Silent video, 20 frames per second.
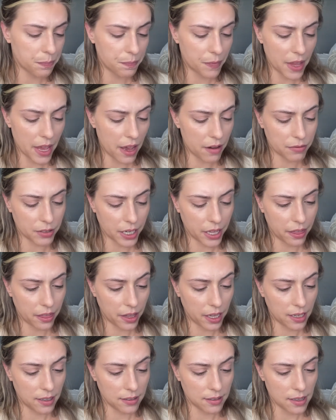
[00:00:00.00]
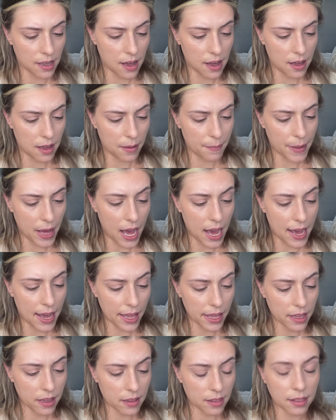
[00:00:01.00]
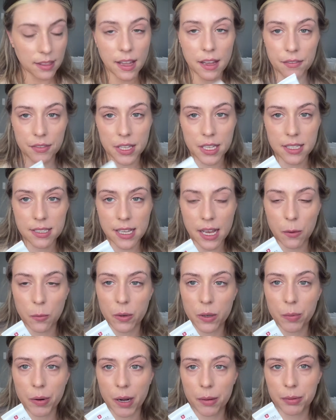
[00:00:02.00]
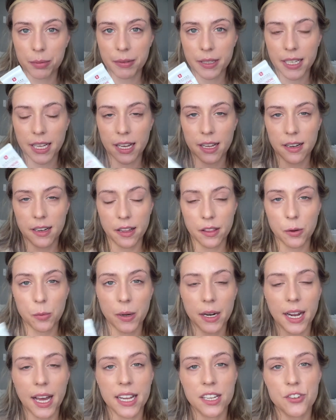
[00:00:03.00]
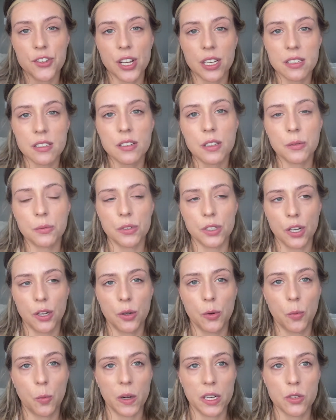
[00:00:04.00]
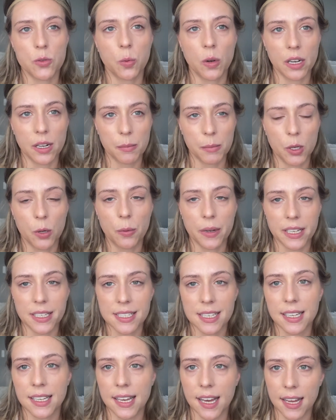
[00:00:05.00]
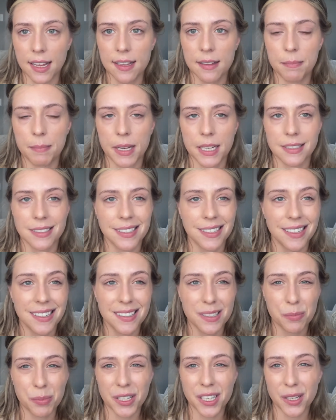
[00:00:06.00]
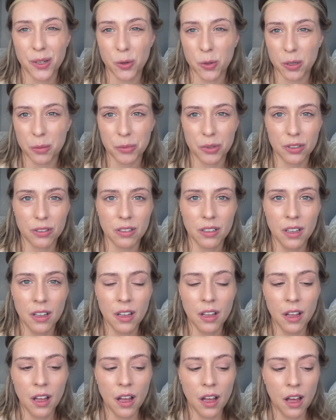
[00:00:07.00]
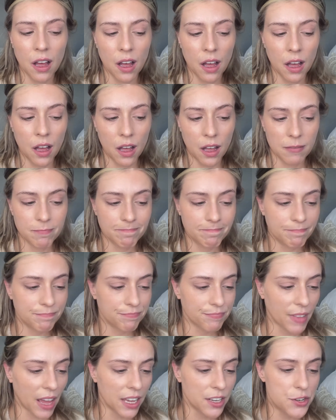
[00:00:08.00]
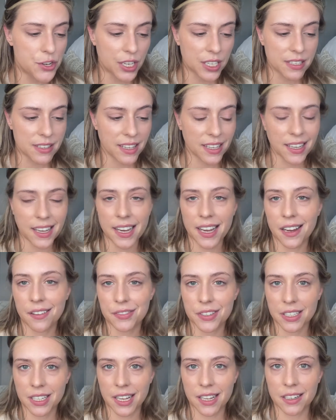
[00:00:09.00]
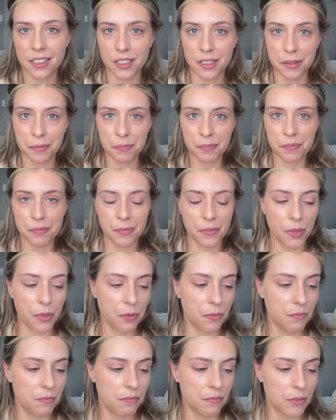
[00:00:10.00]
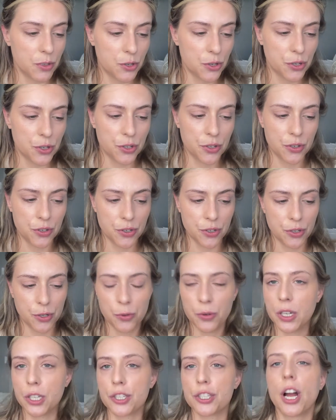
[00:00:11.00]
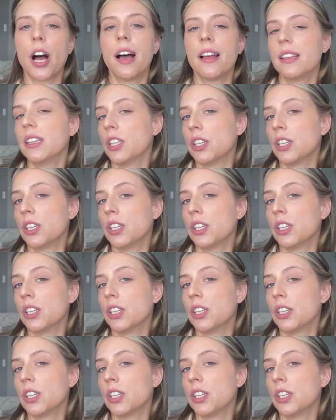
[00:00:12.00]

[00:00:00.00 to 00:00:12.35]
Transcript: everything. I love this. I will probably get another one. I just don't know which one I'm going to get. My skin is pretty normal. I just think I have to kind of shoot a shot in the